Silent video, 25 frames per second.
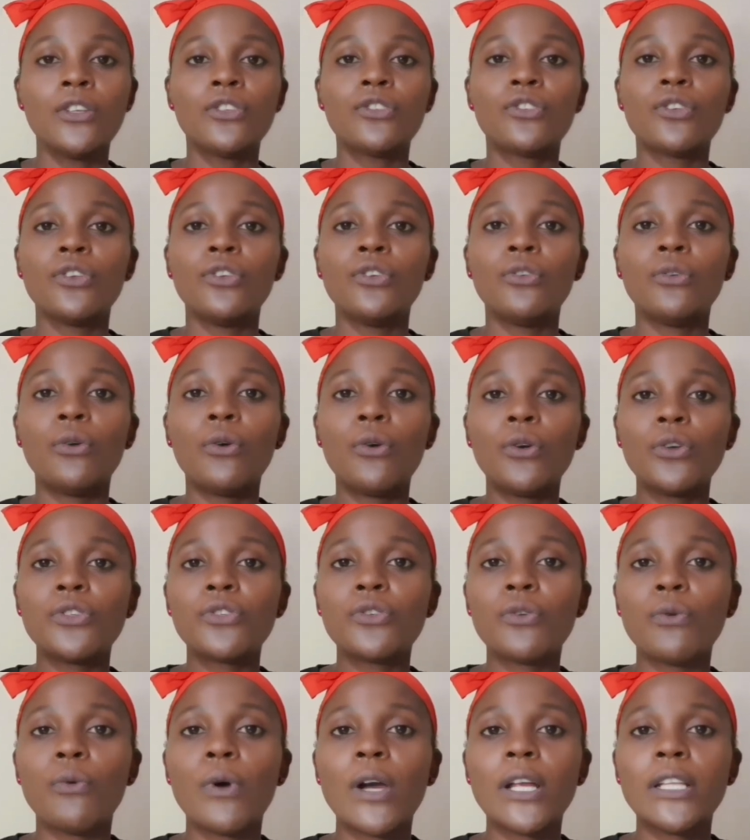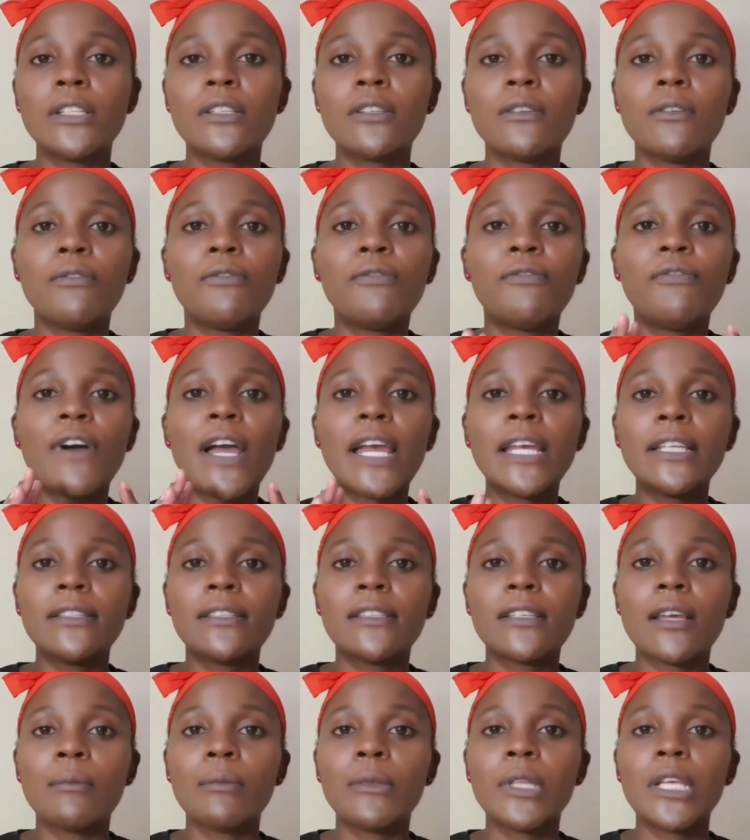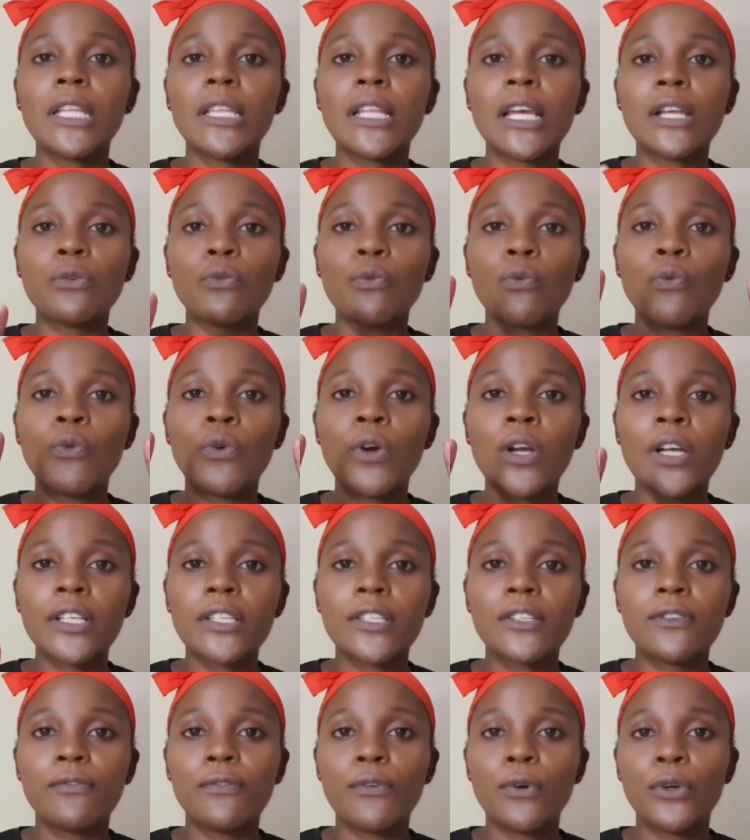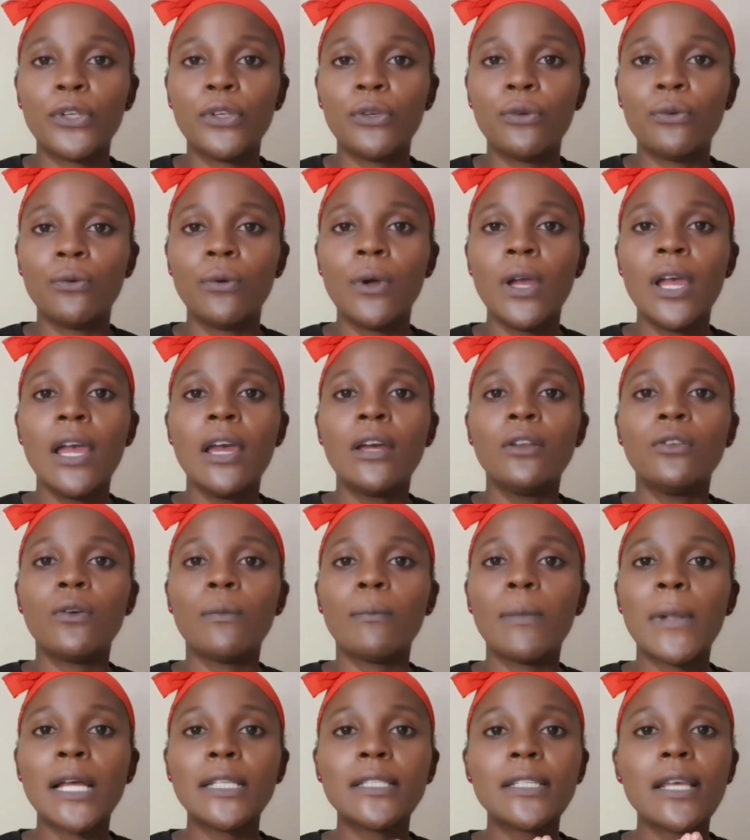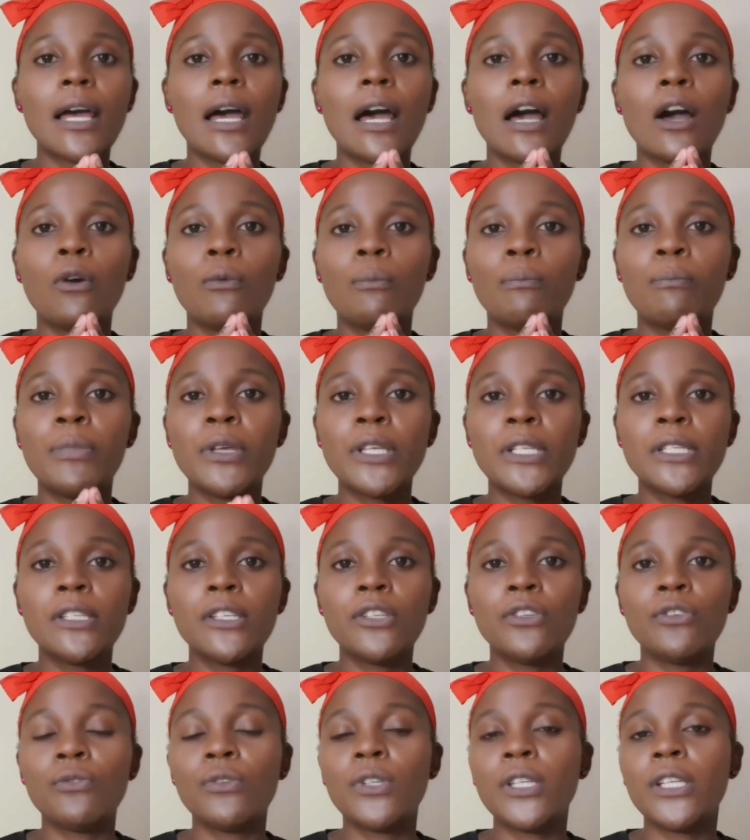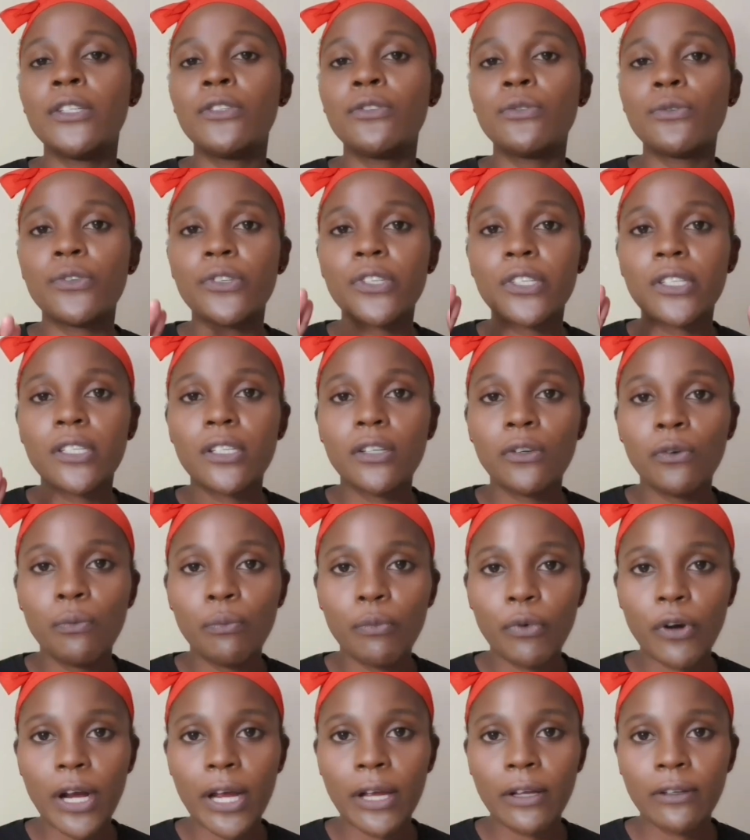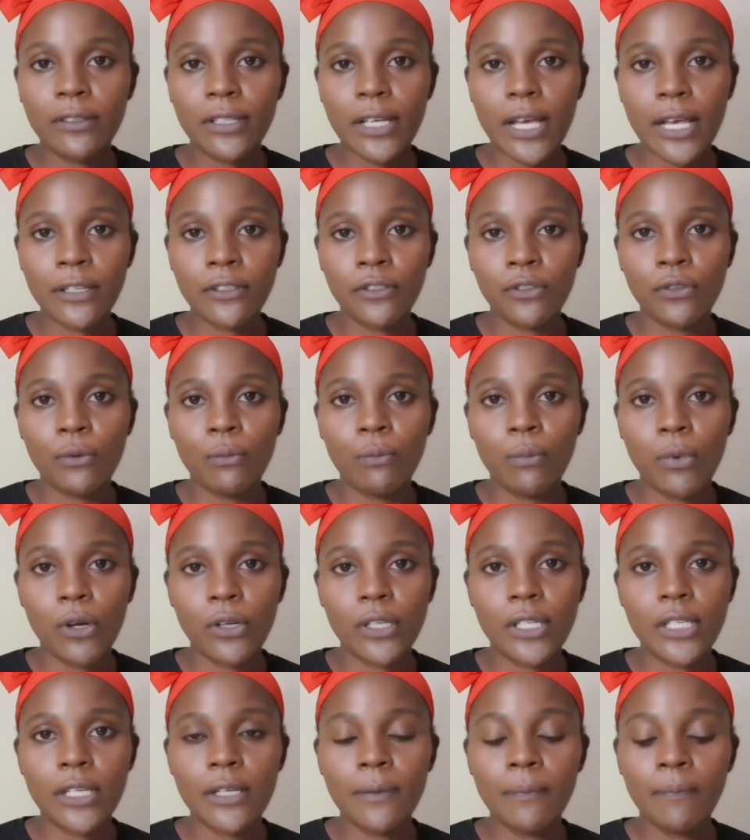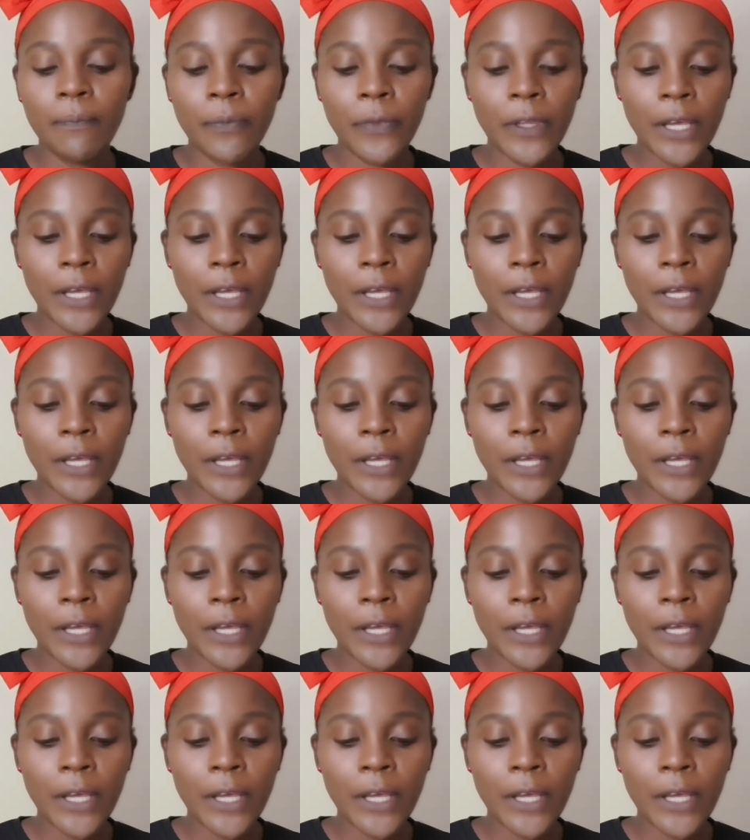So you also want to find something that works for you. No matter how busy, you need to still prioritize your body.